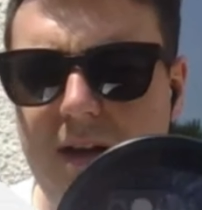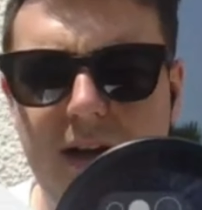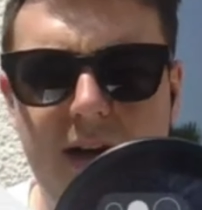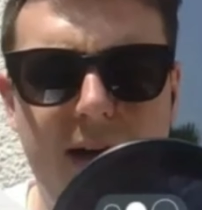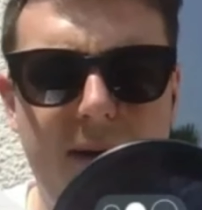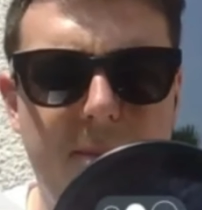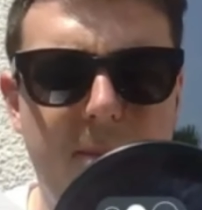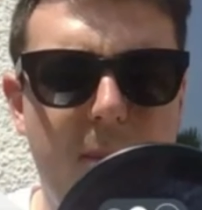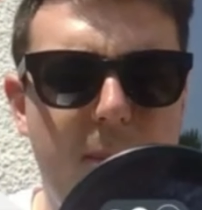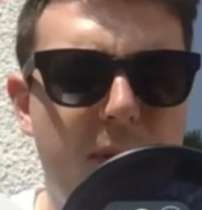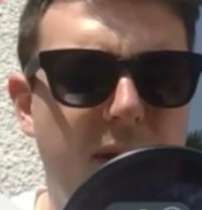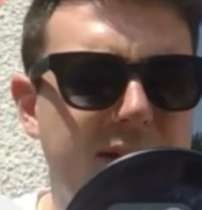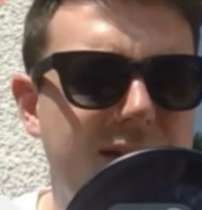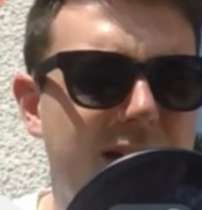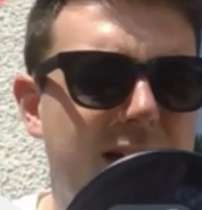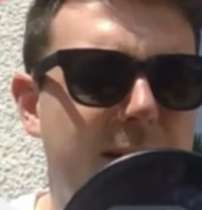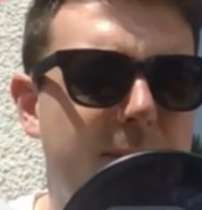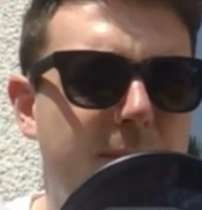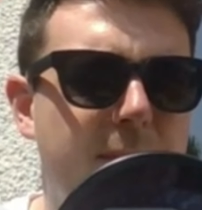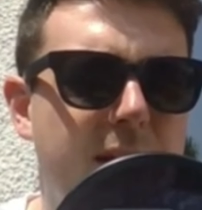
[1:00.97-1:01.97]

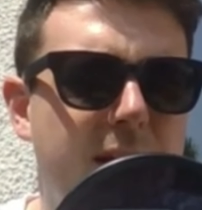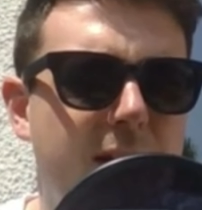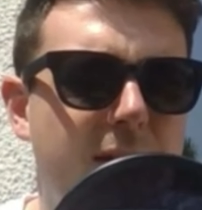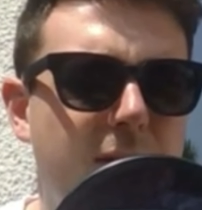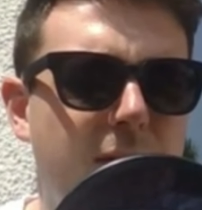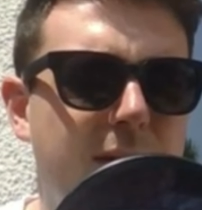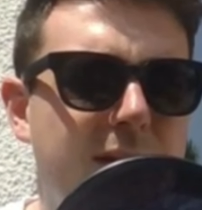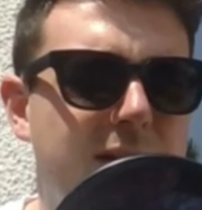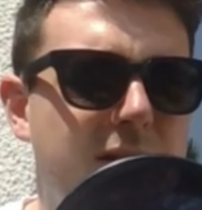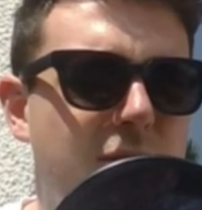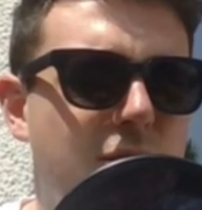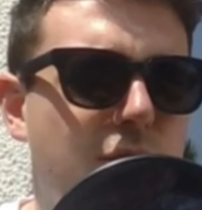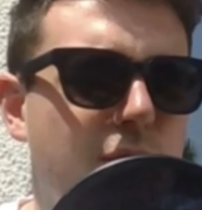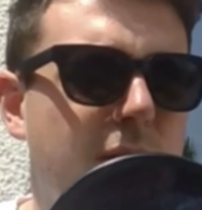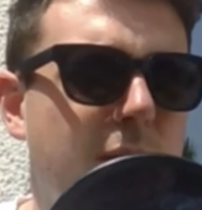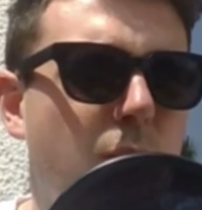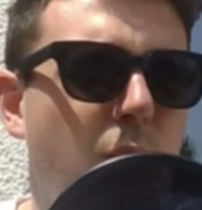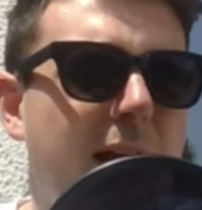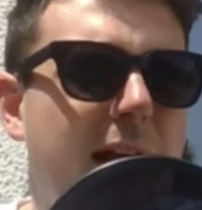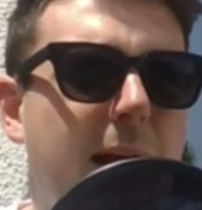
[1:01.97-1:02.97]
But I'm now going to show
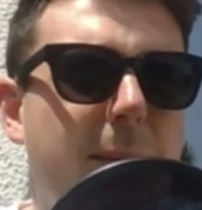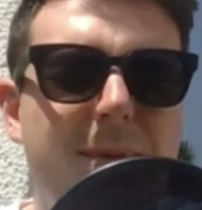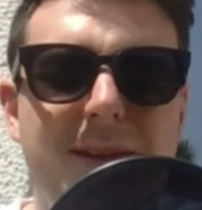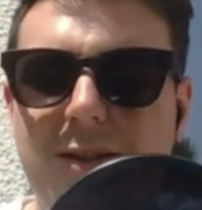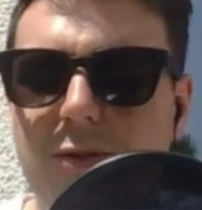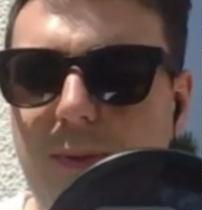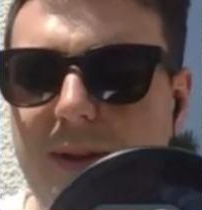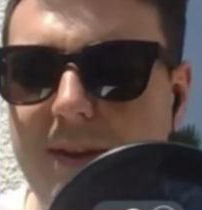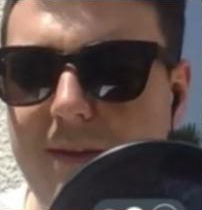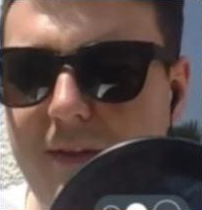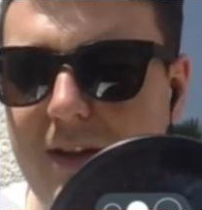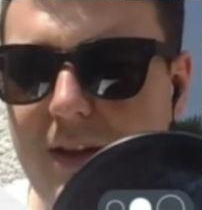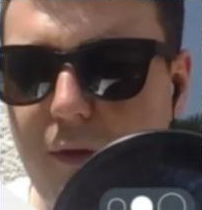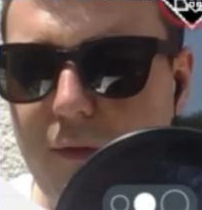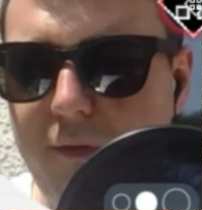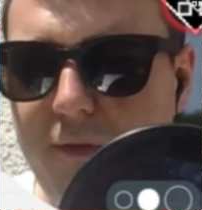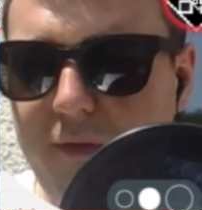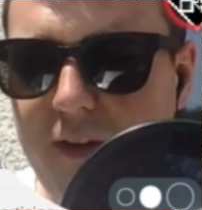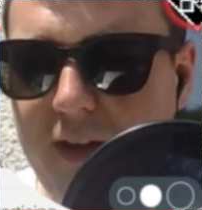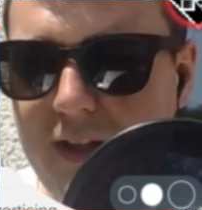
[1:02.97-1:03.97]
you what happens when the
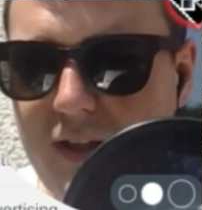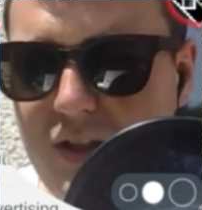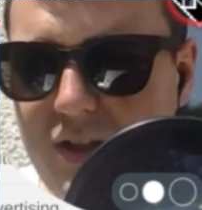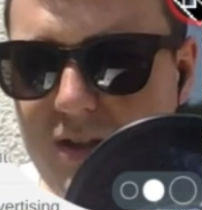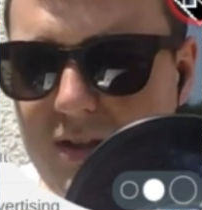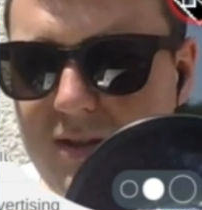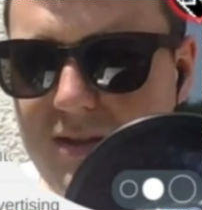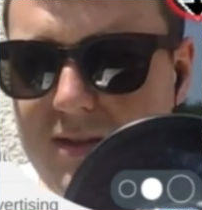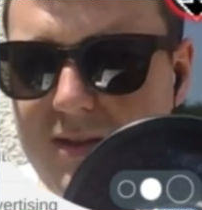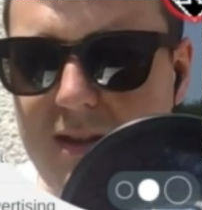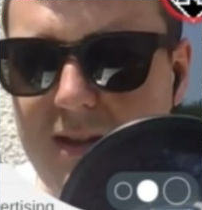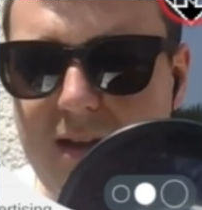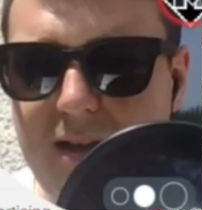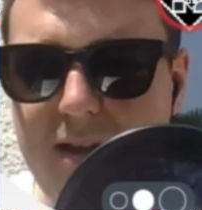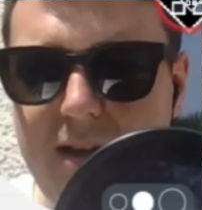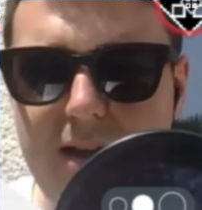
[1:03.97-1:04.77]
video finishes.